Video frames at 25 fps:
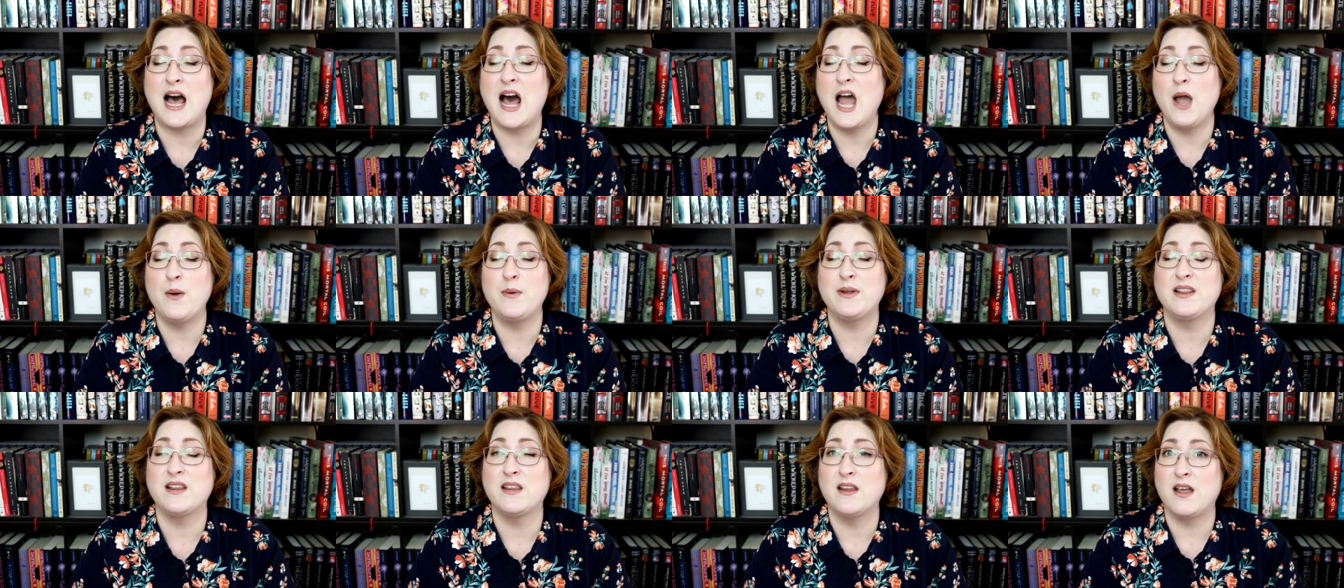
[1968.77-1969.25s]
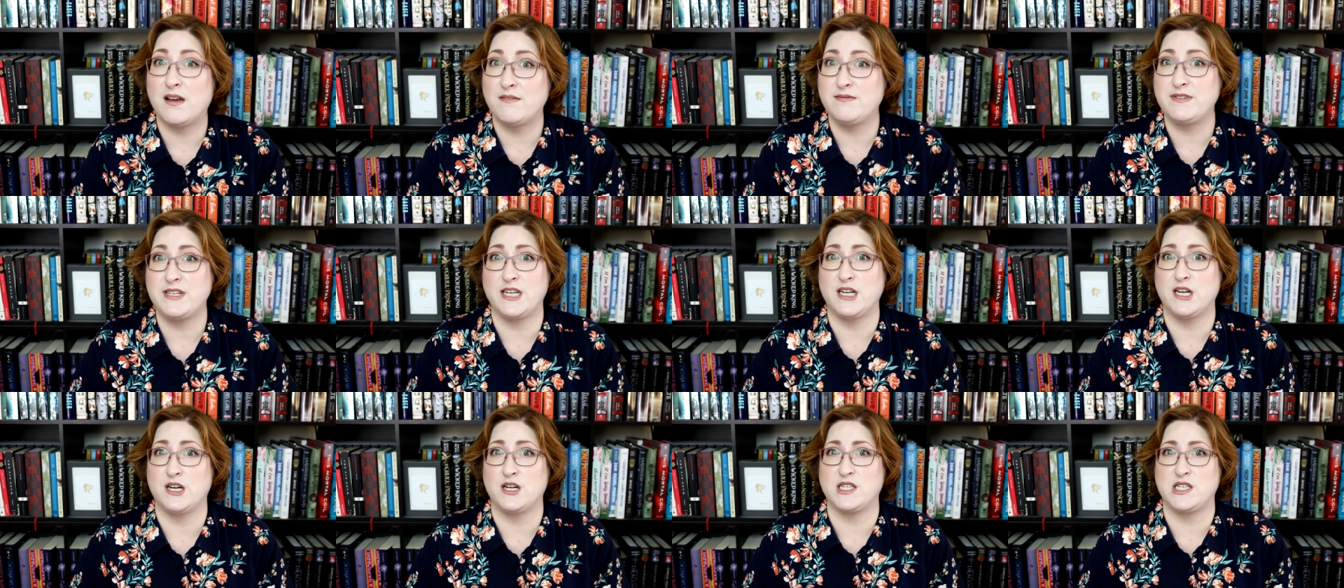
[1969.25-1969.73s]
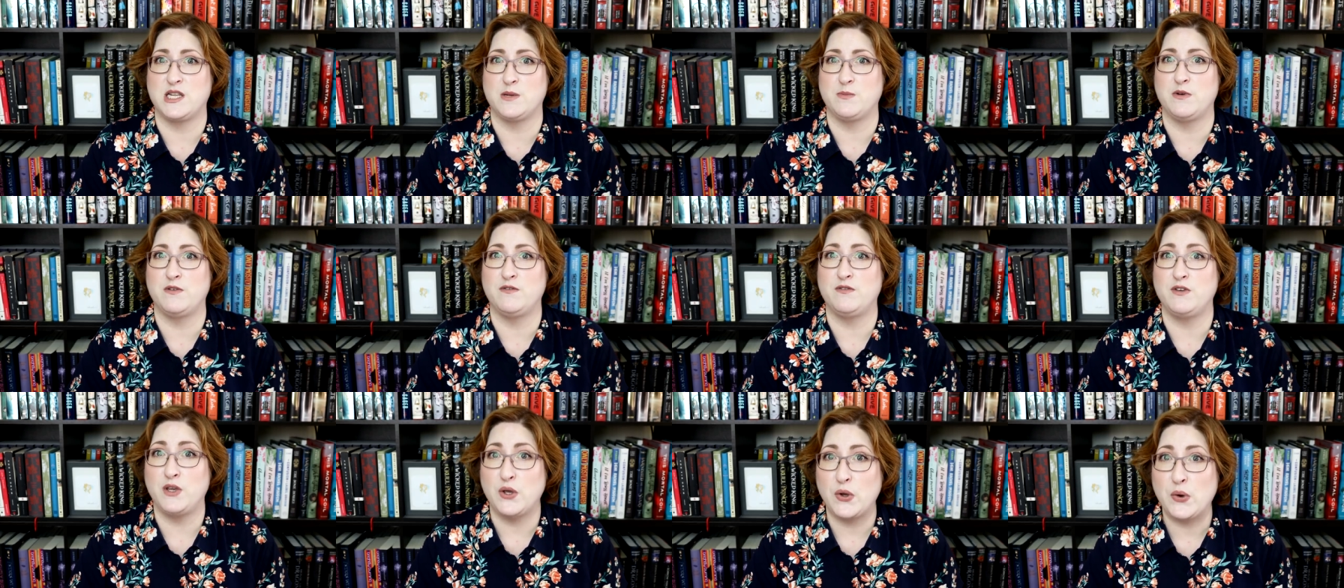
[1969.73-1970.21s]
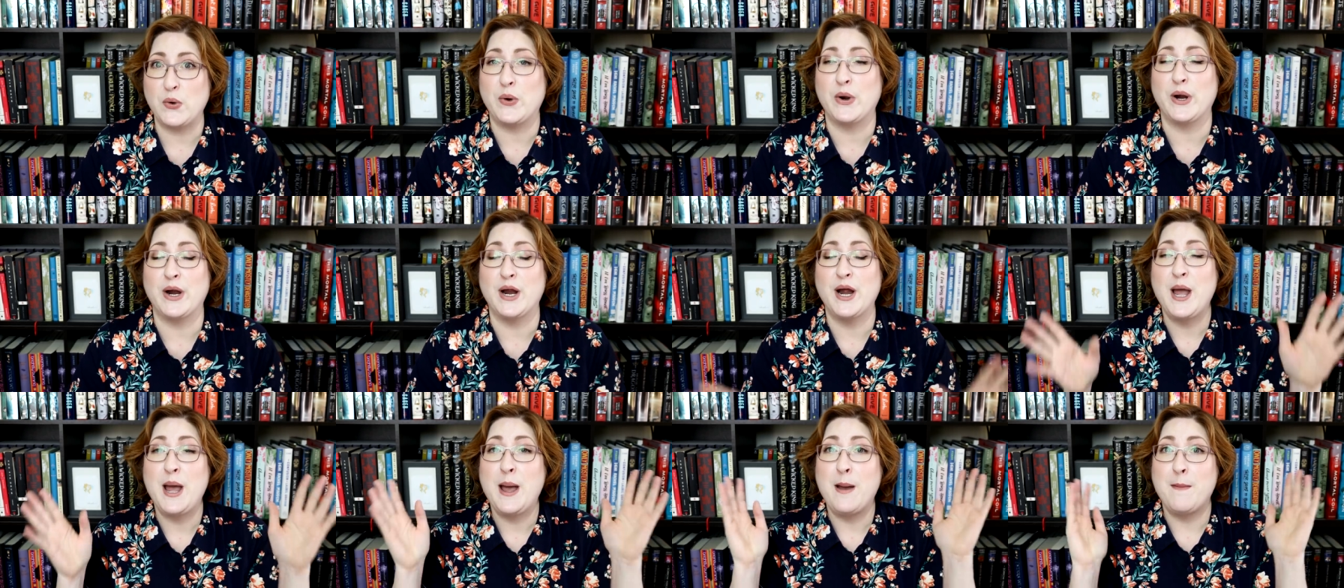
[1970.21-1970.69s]
I would love to hear some of
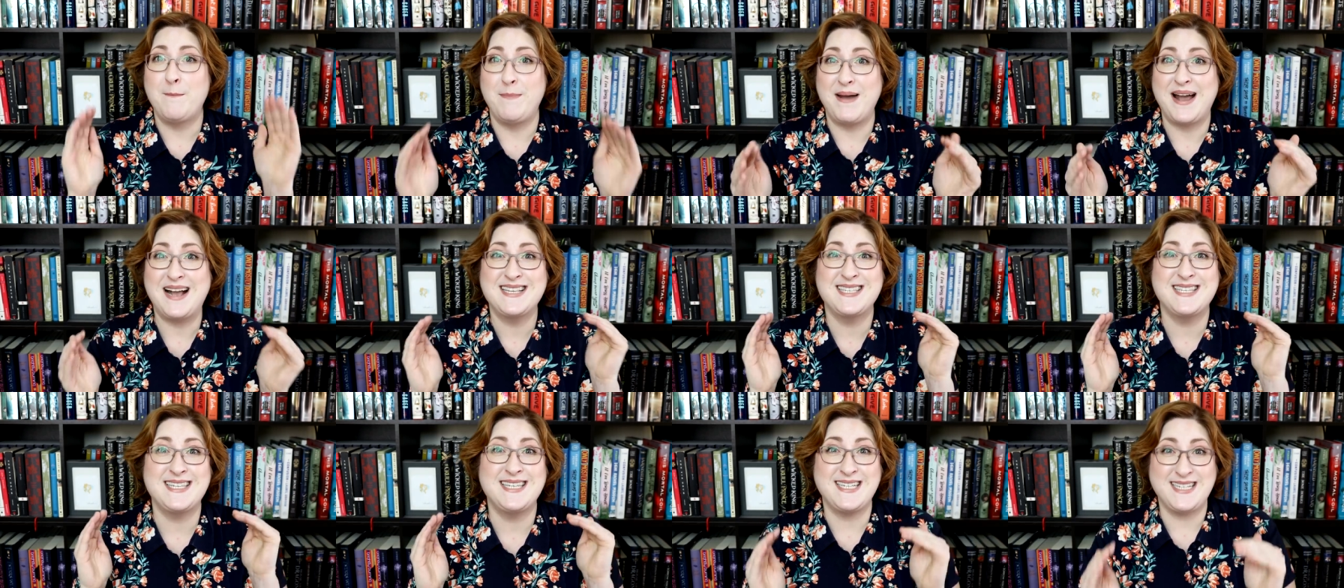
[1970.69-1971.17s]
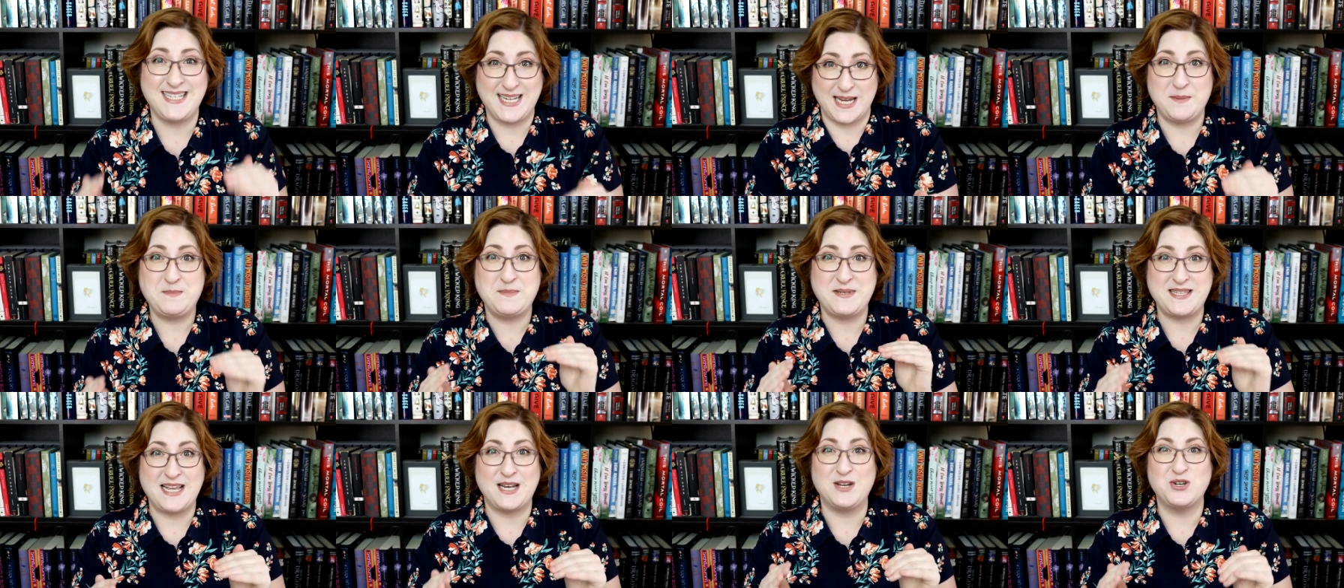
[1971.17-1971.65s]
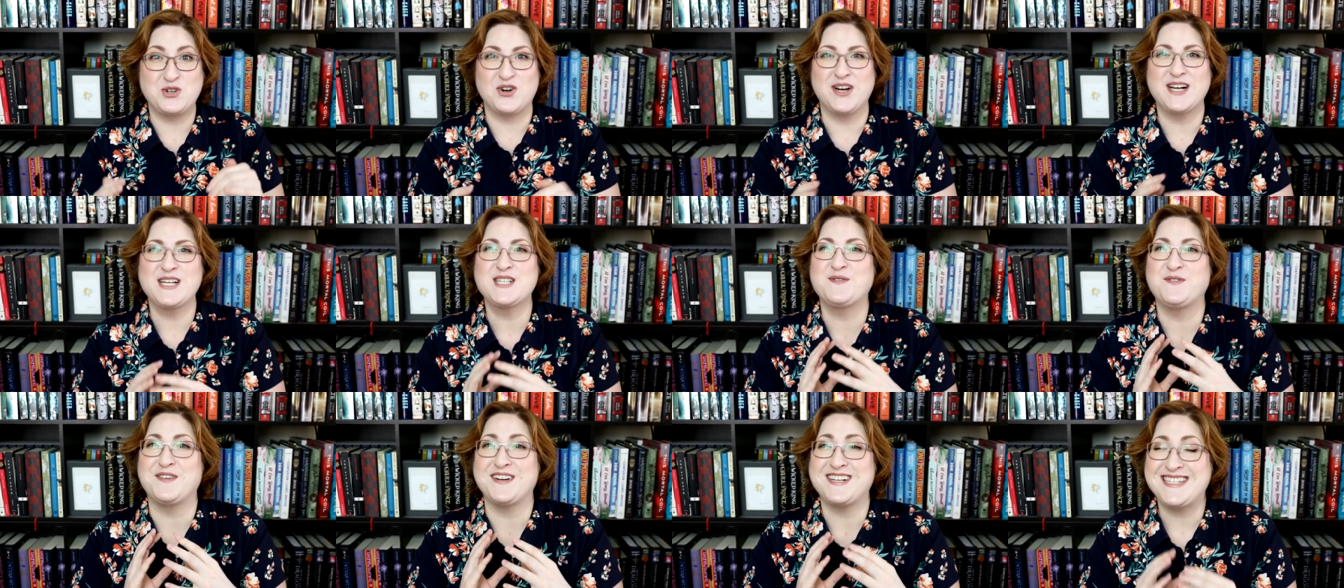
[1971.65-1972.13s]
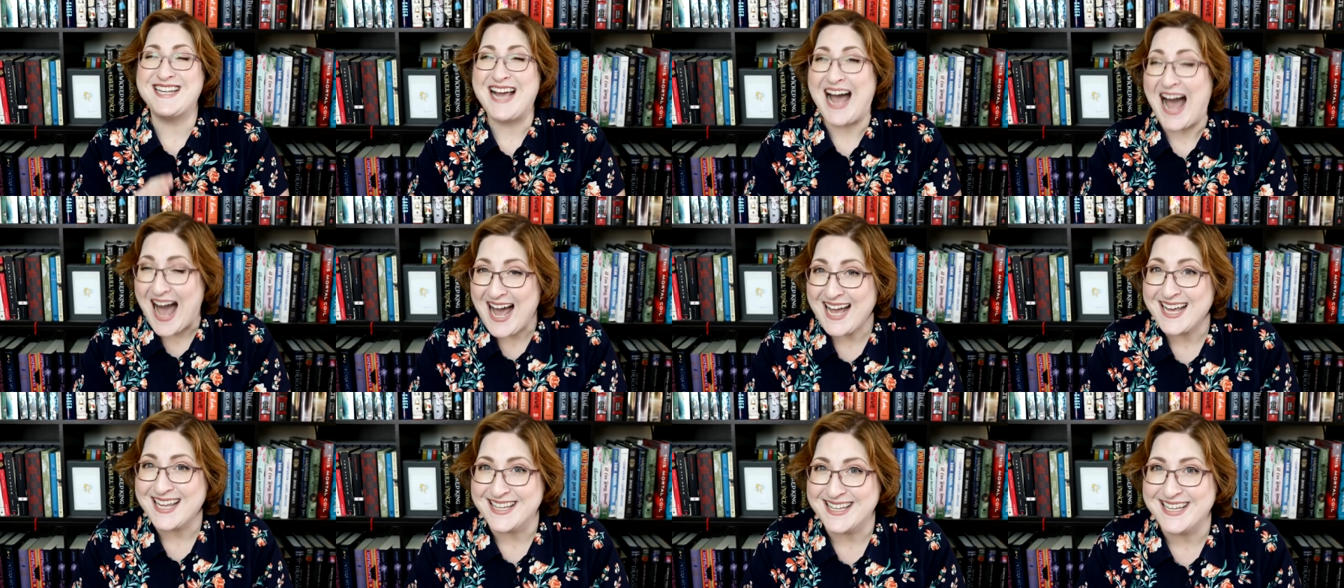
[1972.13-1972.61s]
your best tips and tricks for
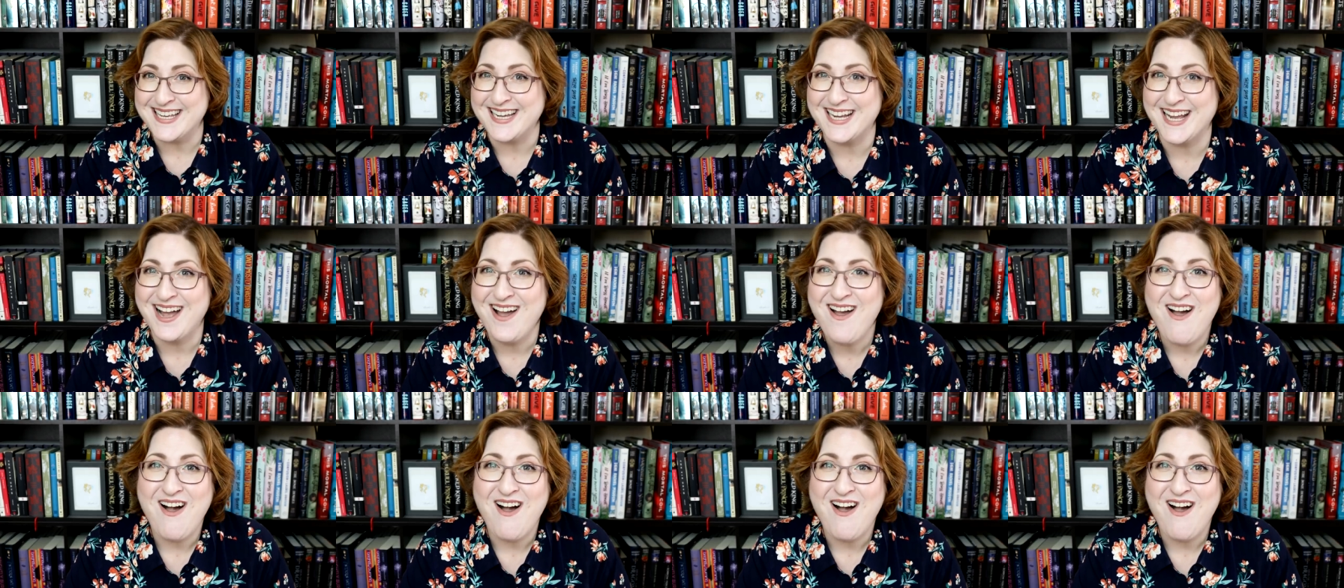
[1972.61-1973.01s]
tackling